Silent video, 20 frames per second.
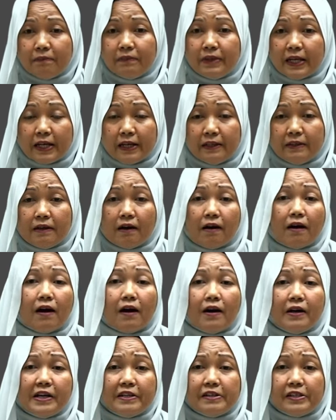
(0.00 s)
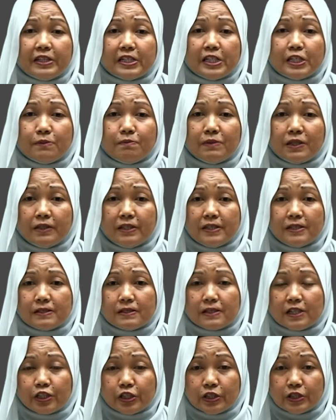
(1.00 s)
that heritage building
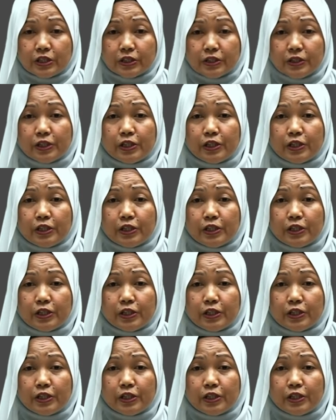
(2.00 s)
structure